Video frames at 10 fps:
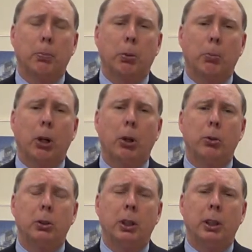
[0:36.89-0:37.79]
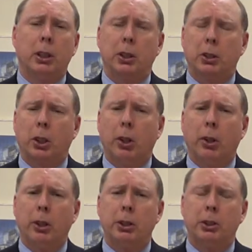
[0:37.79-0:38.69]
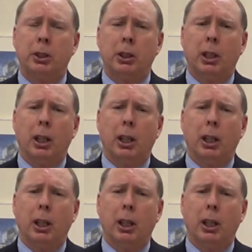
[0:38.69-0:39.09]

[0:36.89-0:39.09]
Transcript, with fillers: promote, encourage,